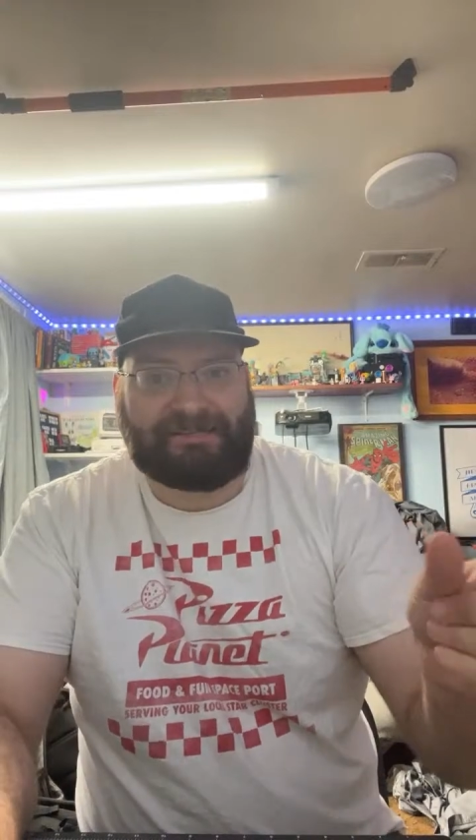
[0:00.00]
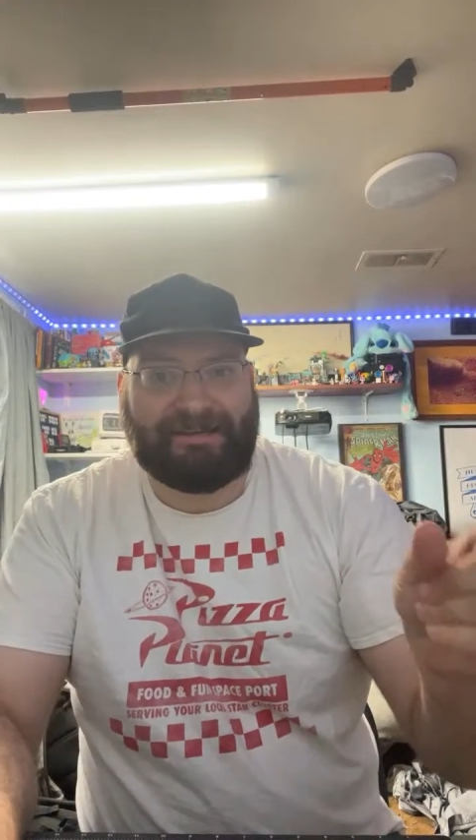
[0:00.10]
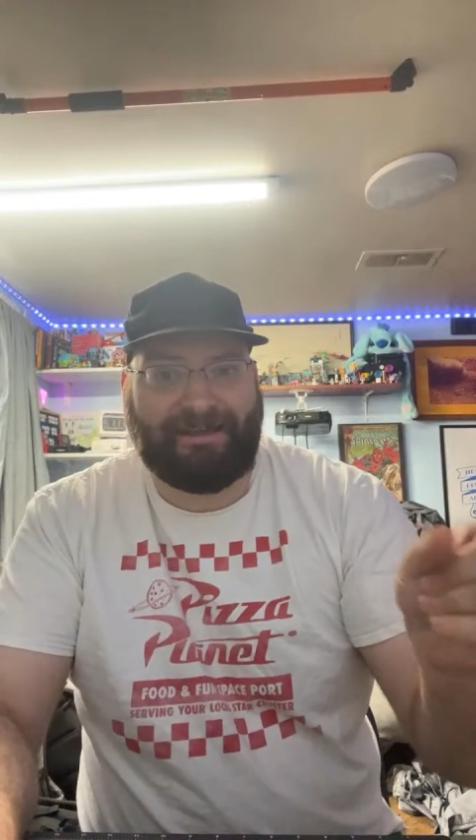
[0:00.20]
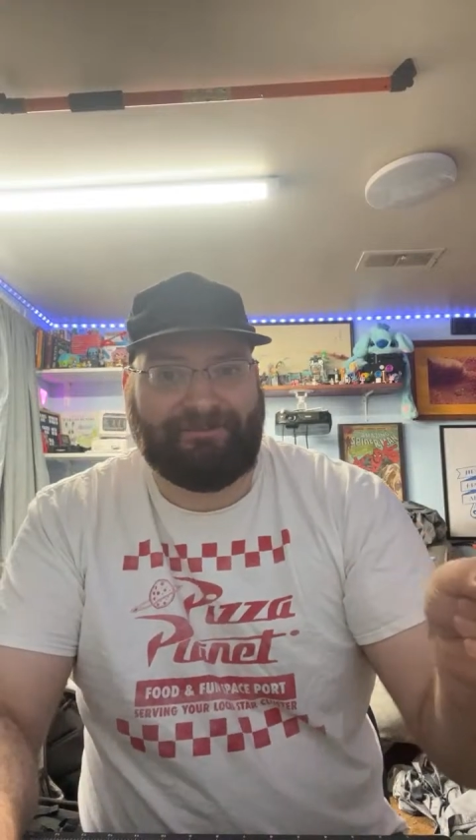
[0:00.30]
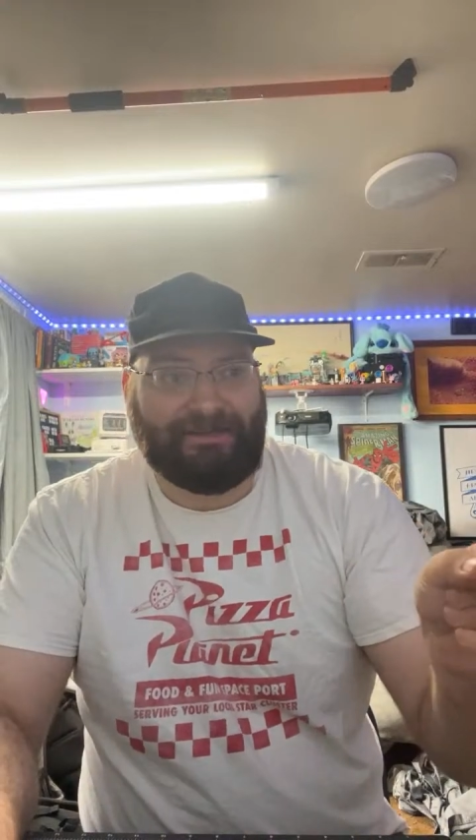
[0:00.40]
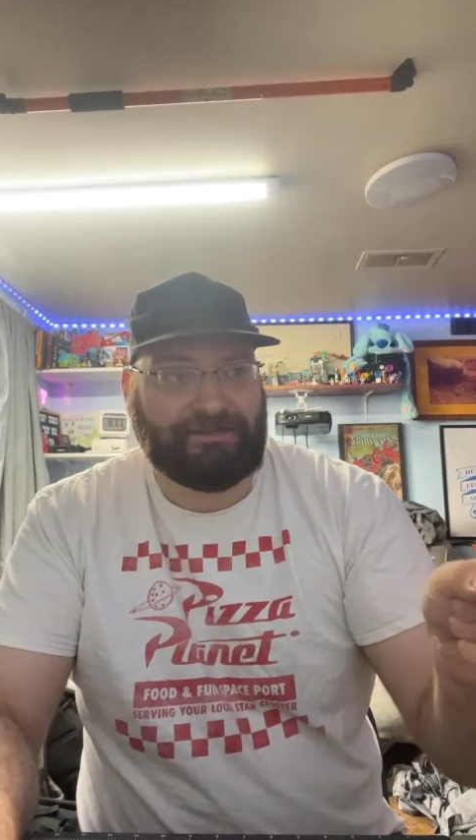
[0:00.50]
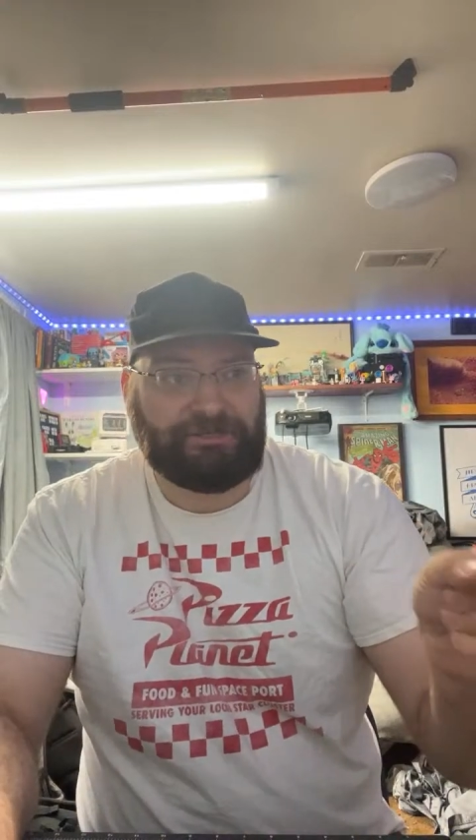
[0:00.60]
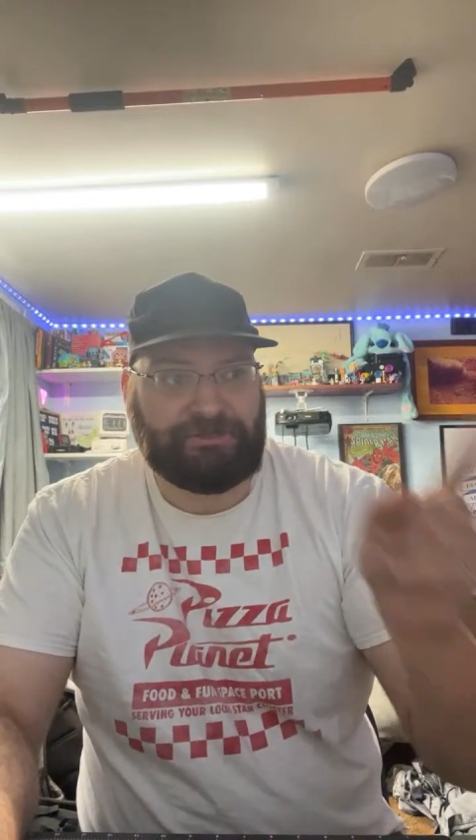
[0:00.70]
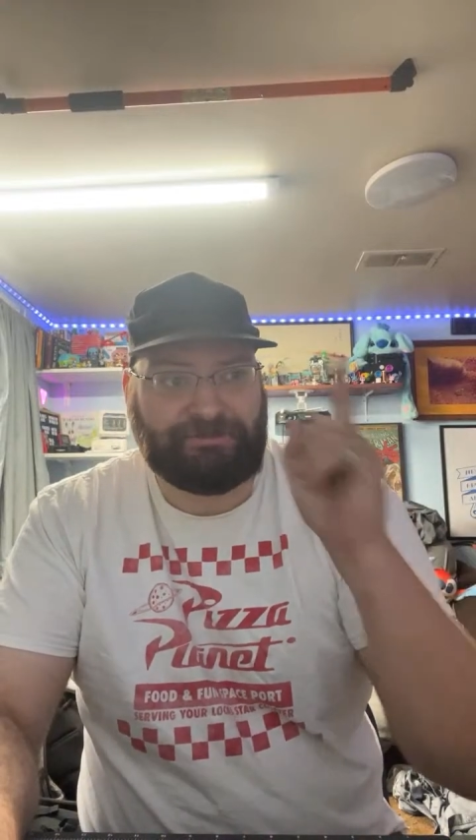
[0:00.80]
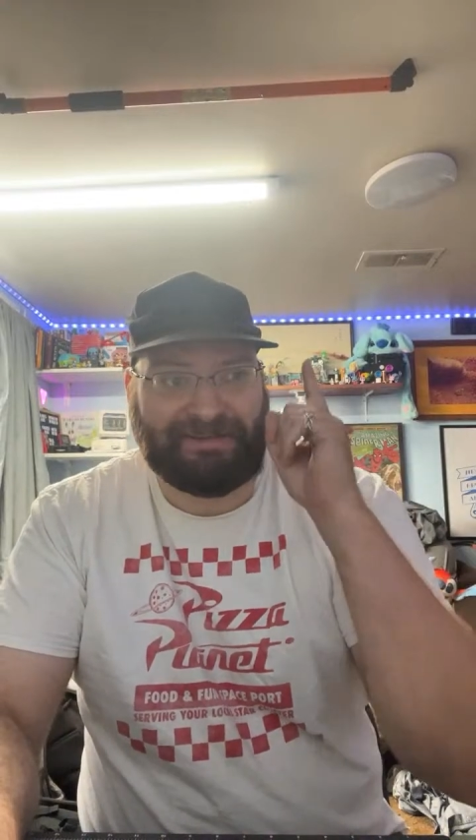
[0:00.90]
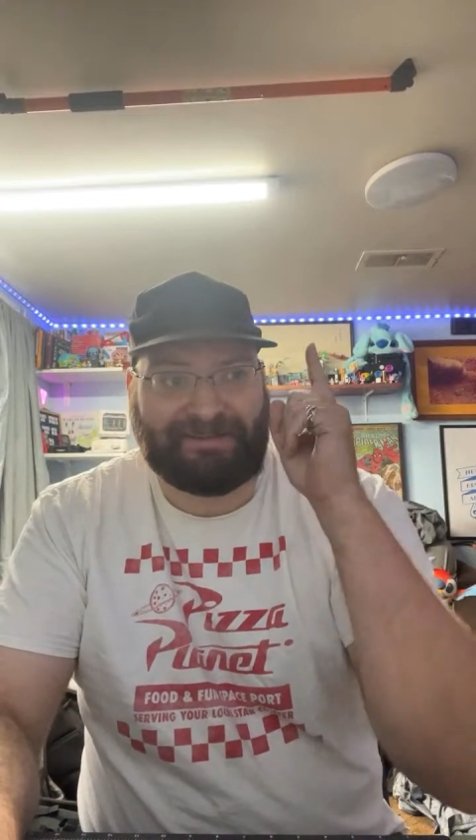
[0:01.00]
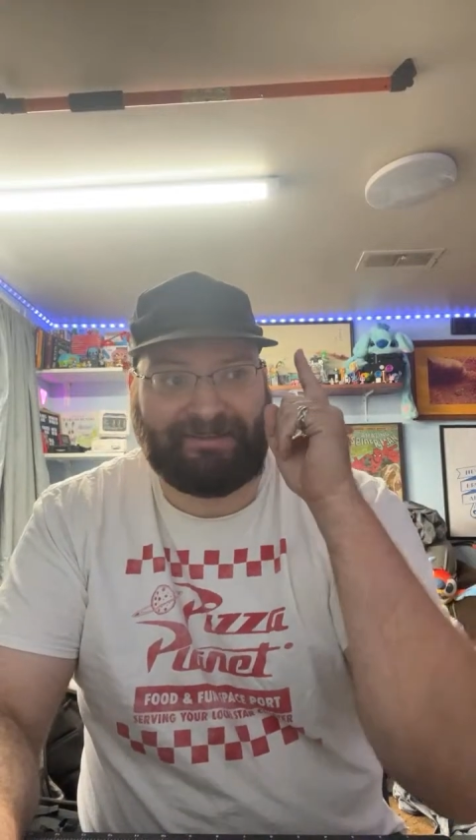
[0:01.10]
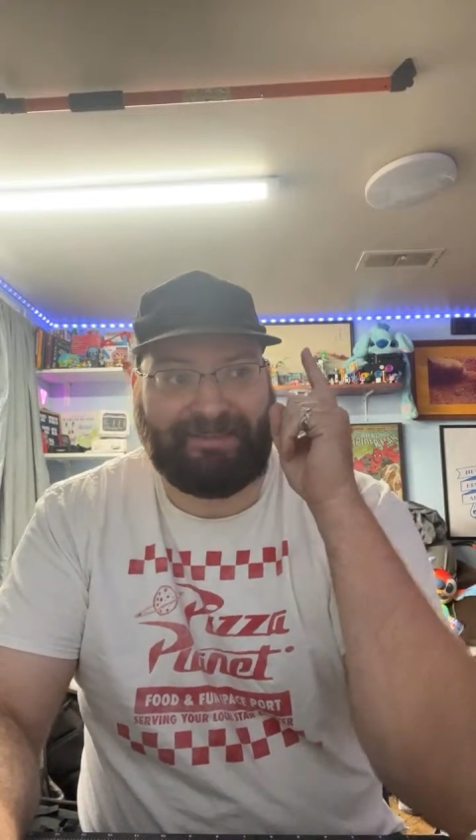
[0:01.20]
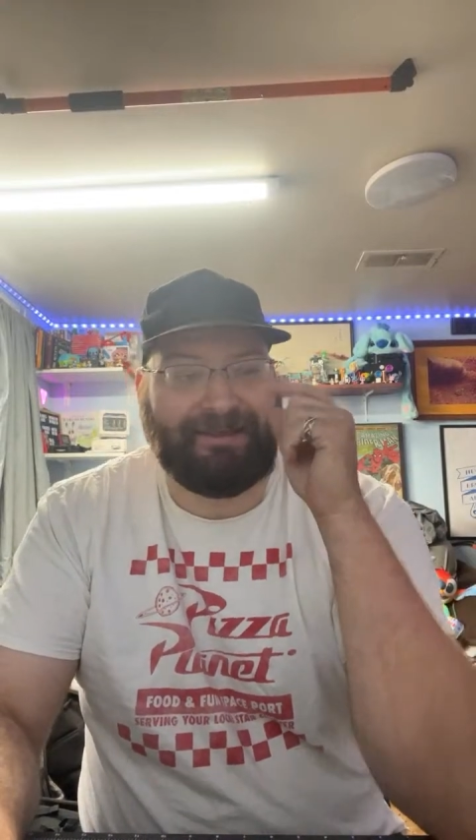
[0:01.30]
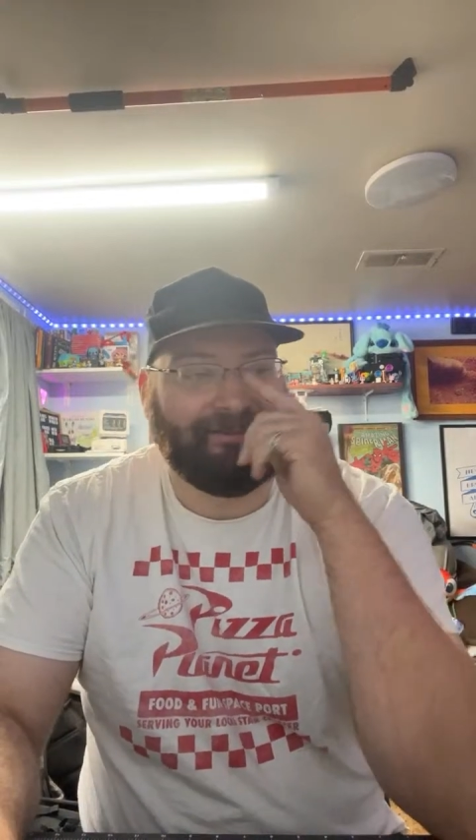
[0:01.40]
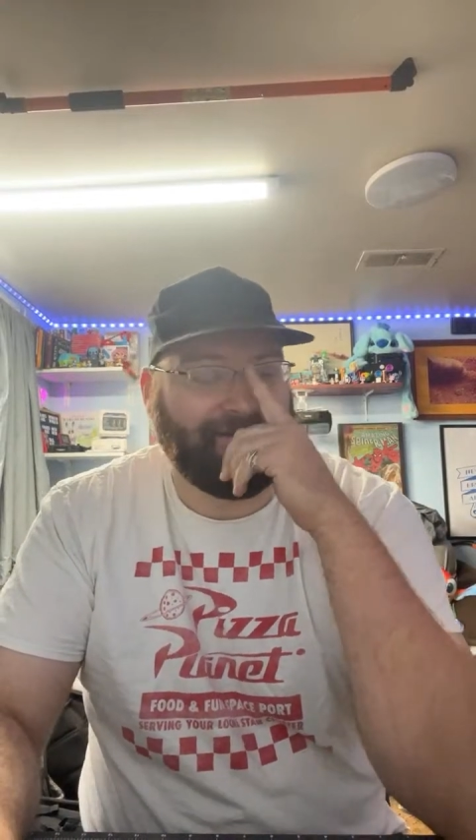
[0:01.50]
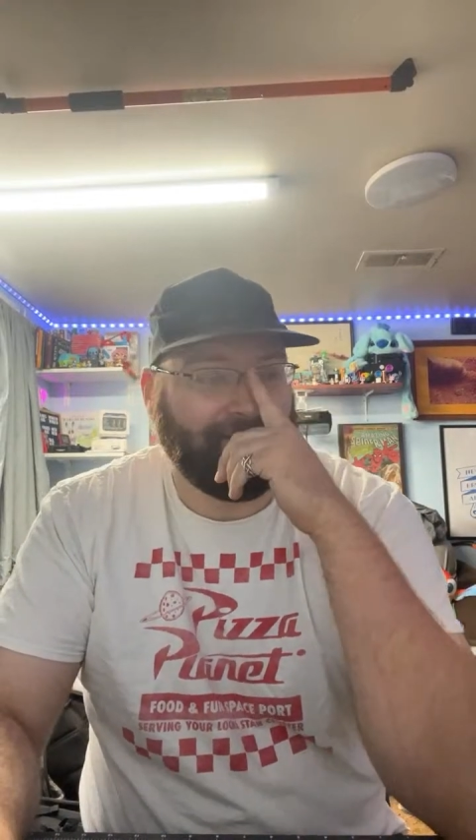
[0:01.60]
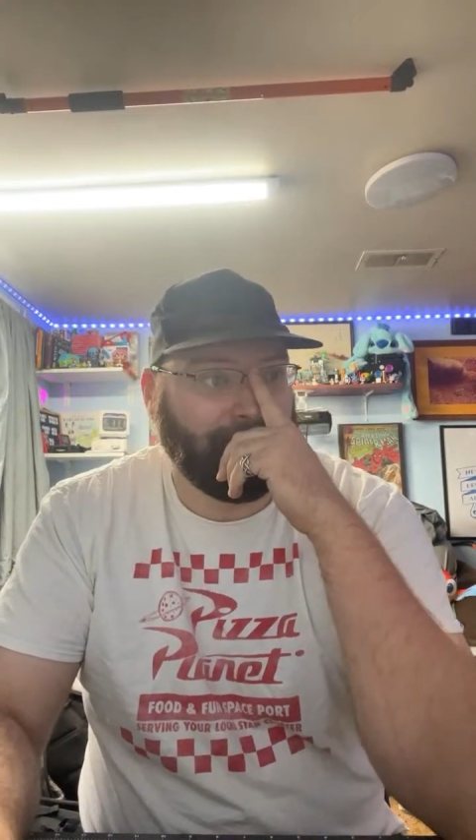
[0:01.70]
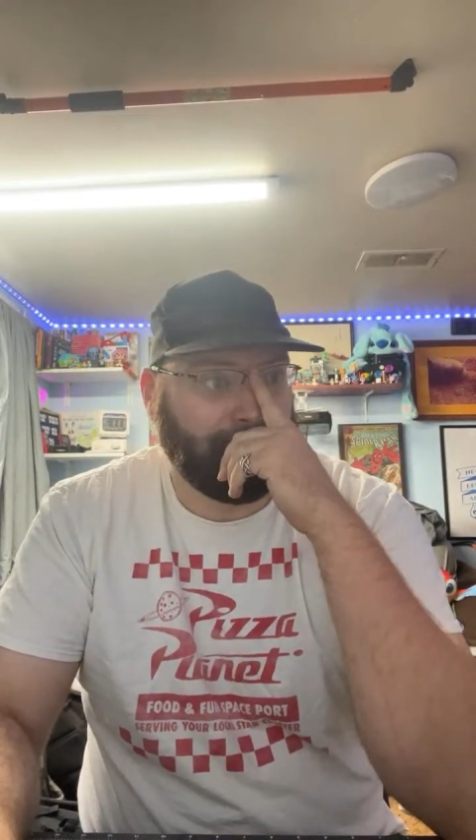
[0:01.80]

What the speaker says: gonna have issues because of that light.